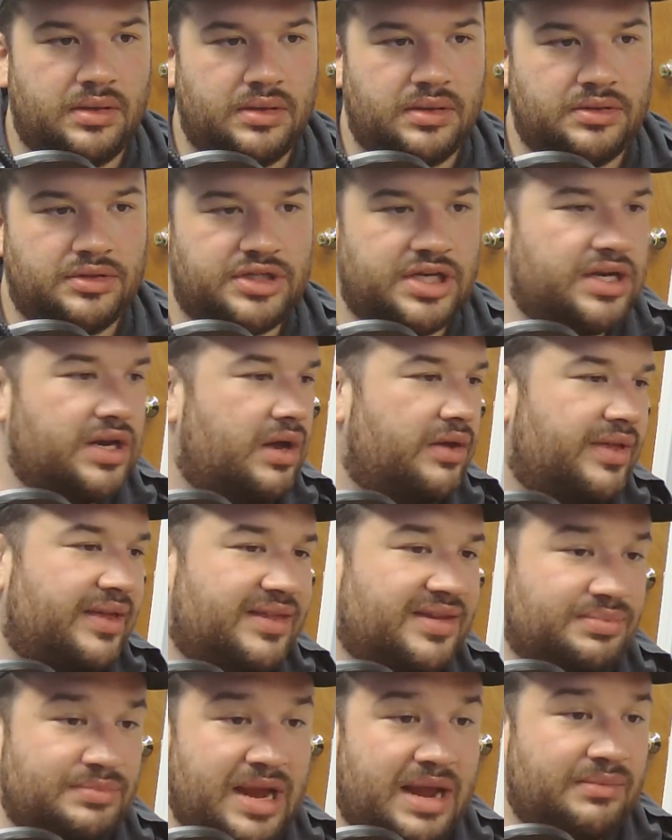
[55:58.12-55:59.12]
To know that
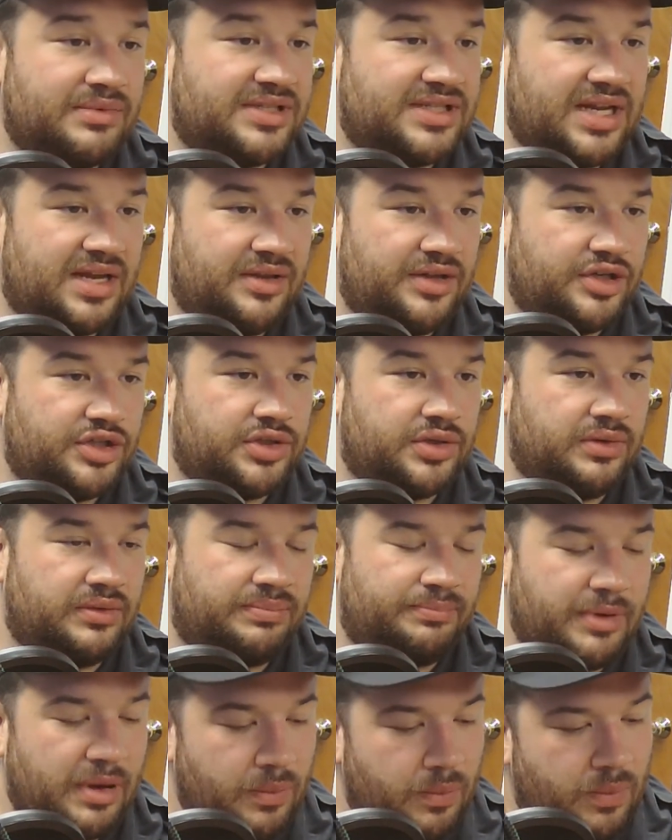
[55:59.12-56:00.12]
this man was telling the truth.
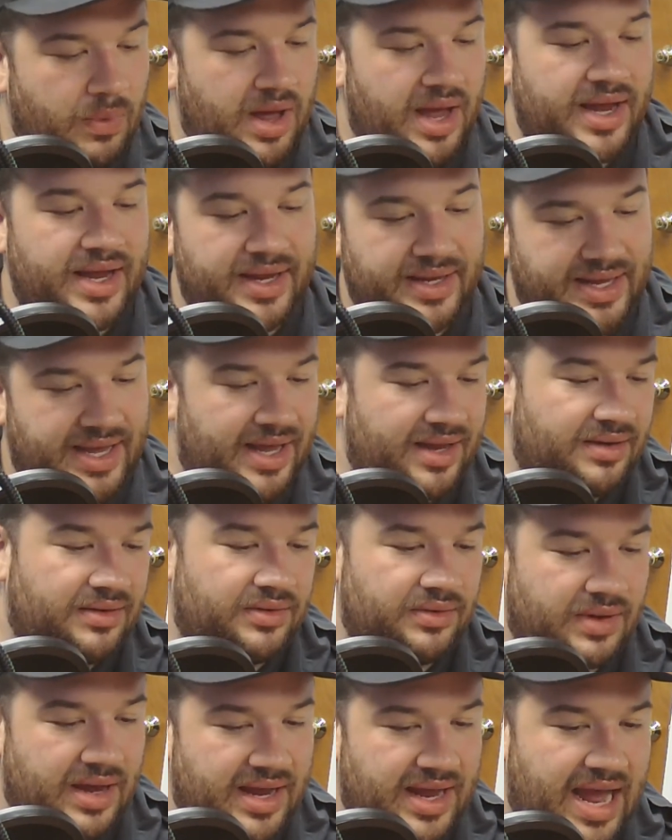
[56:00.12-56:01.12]
But why, again,
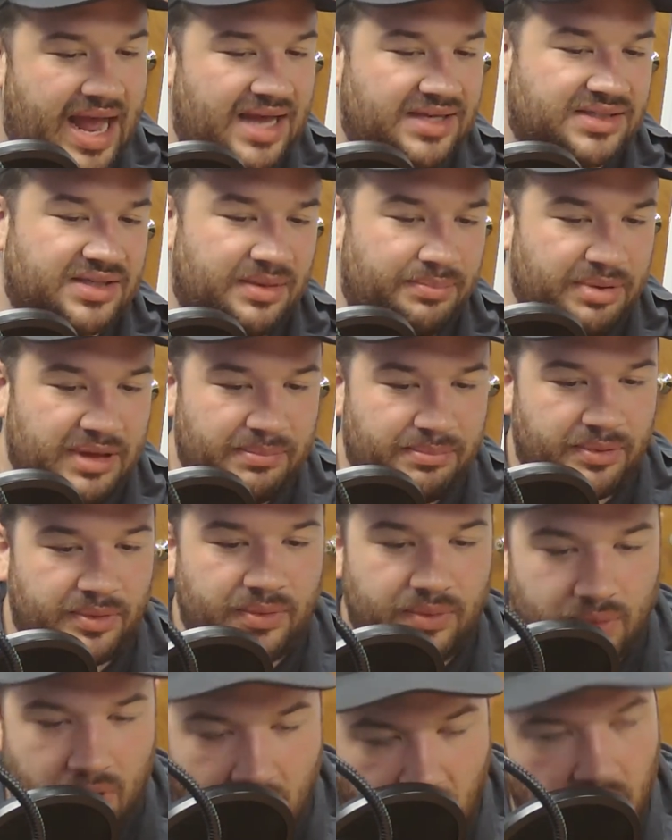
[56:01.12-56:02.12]
do I ask the people
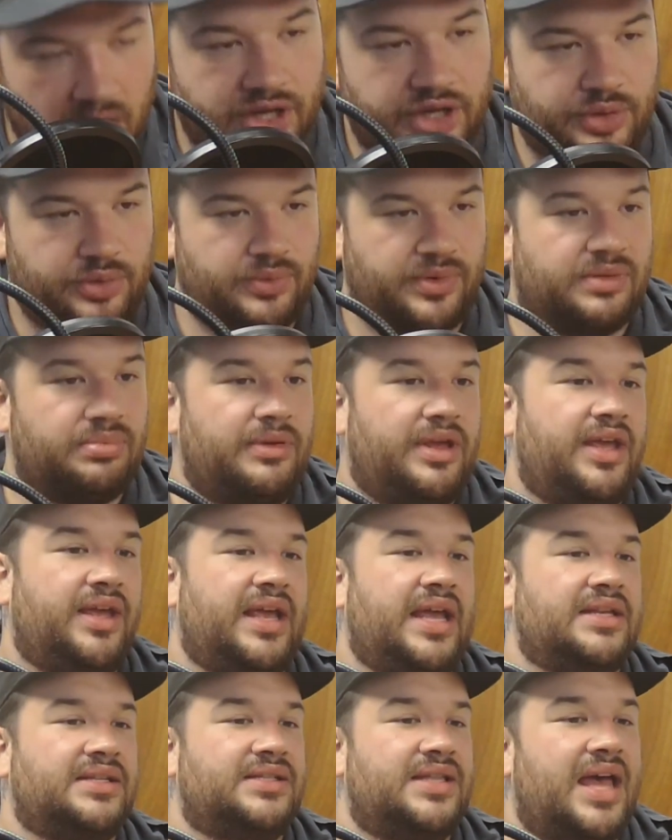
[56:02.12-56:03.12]
who argued with me
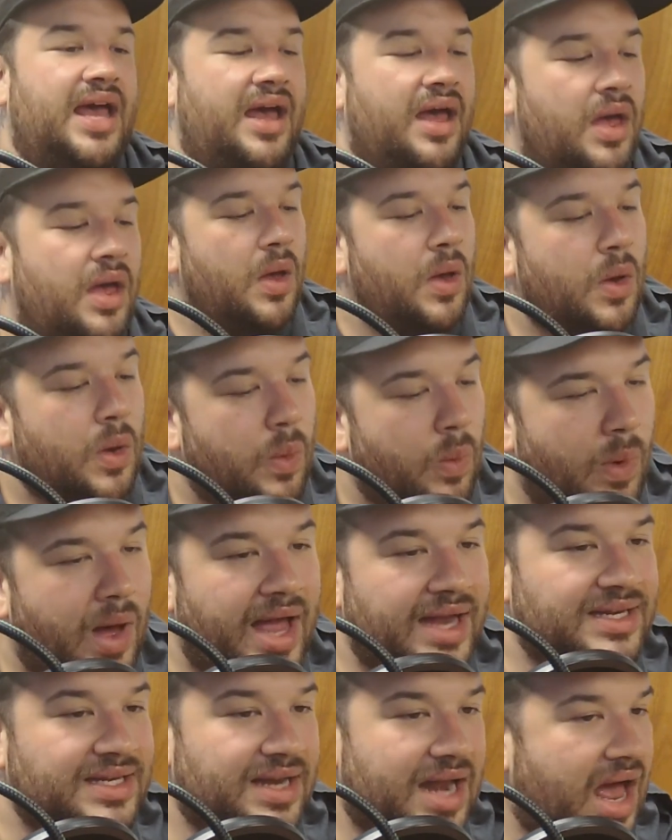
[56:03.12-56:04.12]
against that,
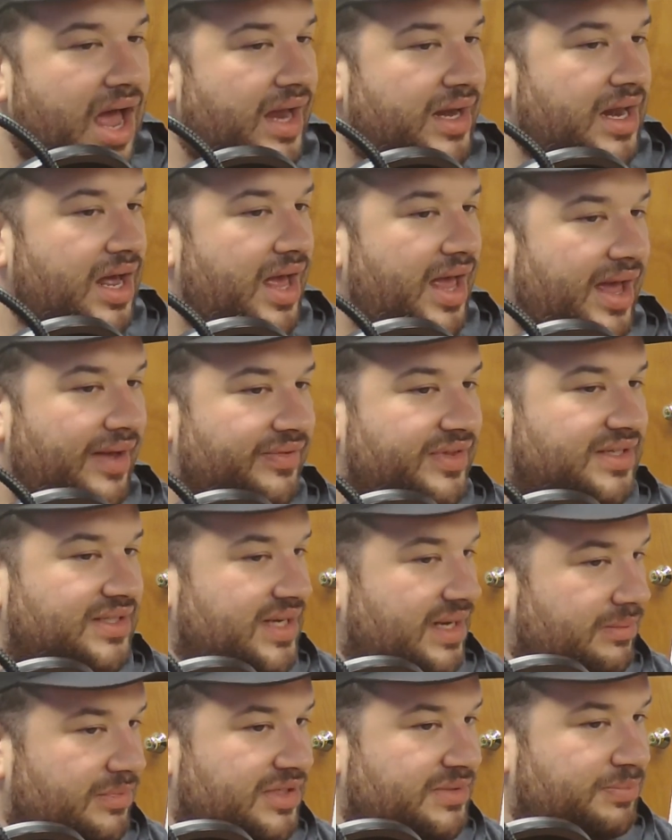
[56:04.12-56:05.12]
why did I not have the
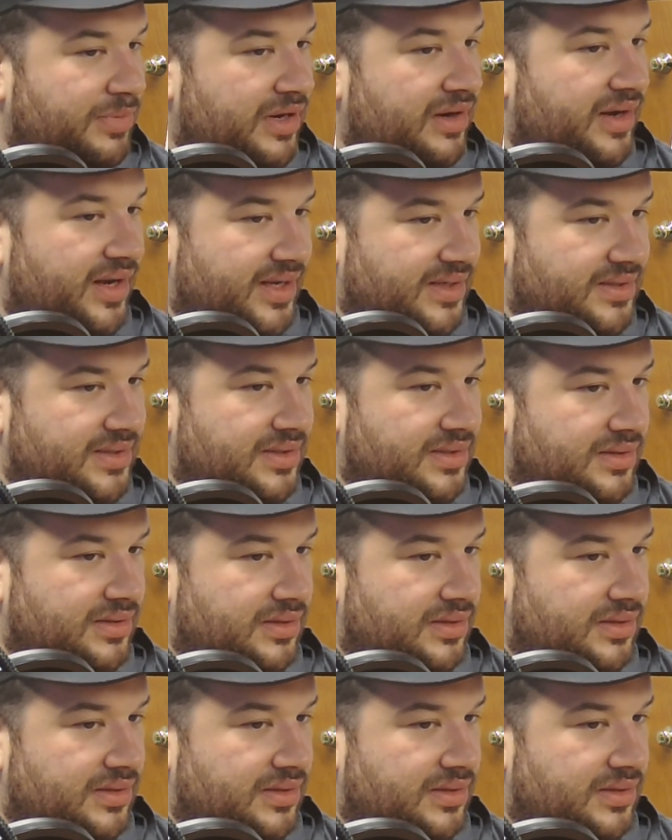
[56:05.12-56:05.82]
same experience?